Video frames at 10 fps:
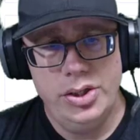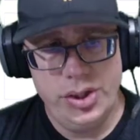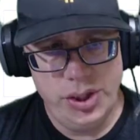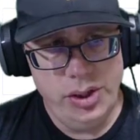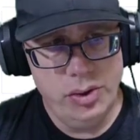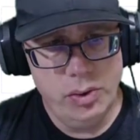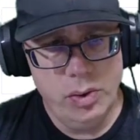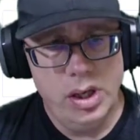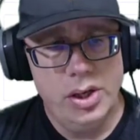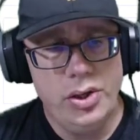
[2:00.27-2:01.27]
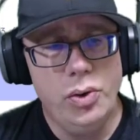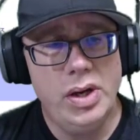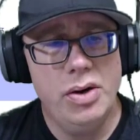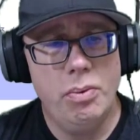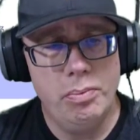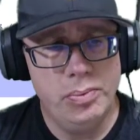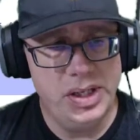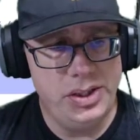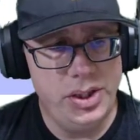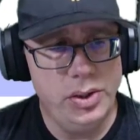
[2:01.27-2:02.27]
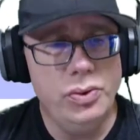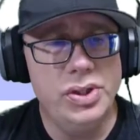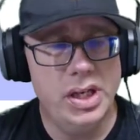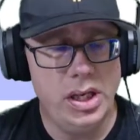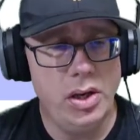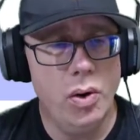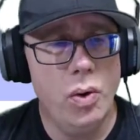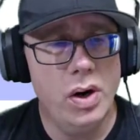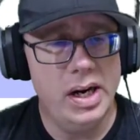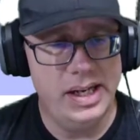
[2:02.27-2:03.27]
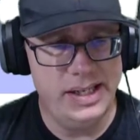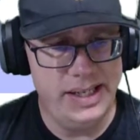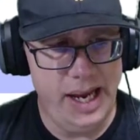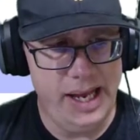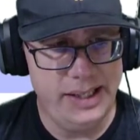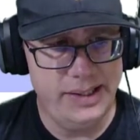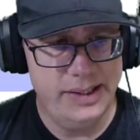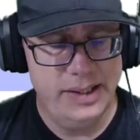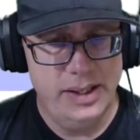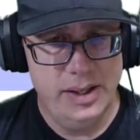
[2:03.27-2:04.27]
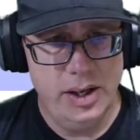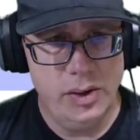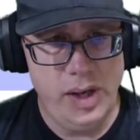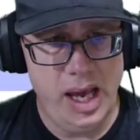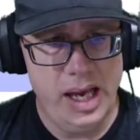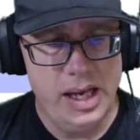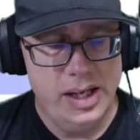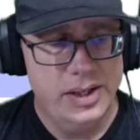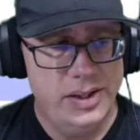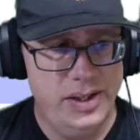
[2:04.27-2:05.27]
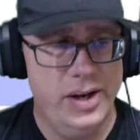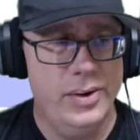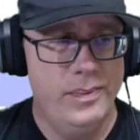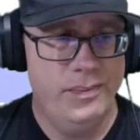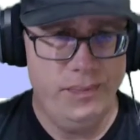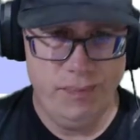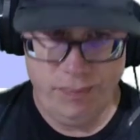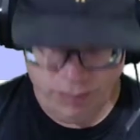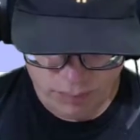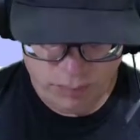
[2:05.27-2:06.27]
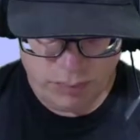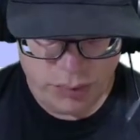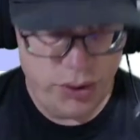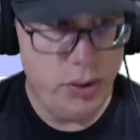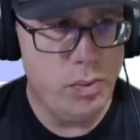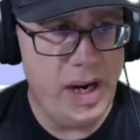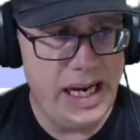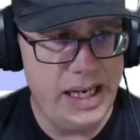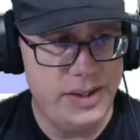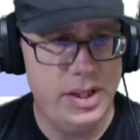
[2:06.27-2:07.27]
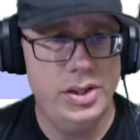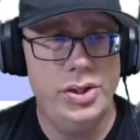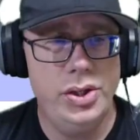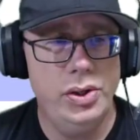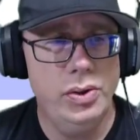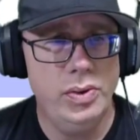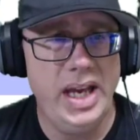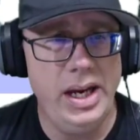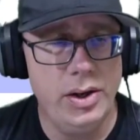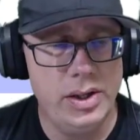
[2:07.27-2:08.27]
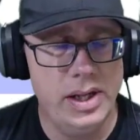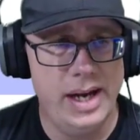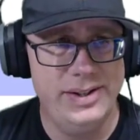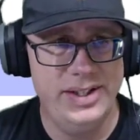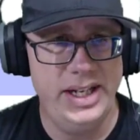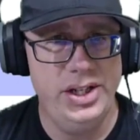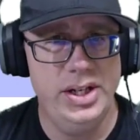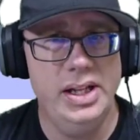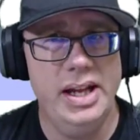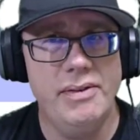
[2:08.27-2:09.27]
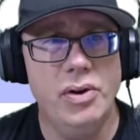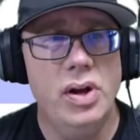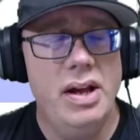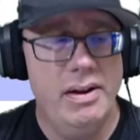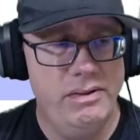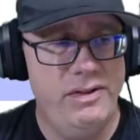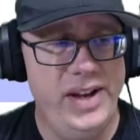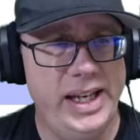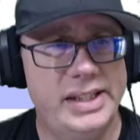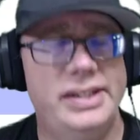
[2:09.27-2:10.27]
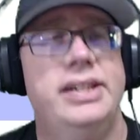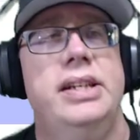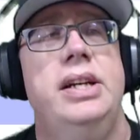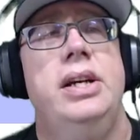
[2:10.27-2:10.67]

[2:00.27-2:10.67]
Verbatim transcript: Two, you can reduce your debt. Okay, so two ways to get your collateralization level fixed,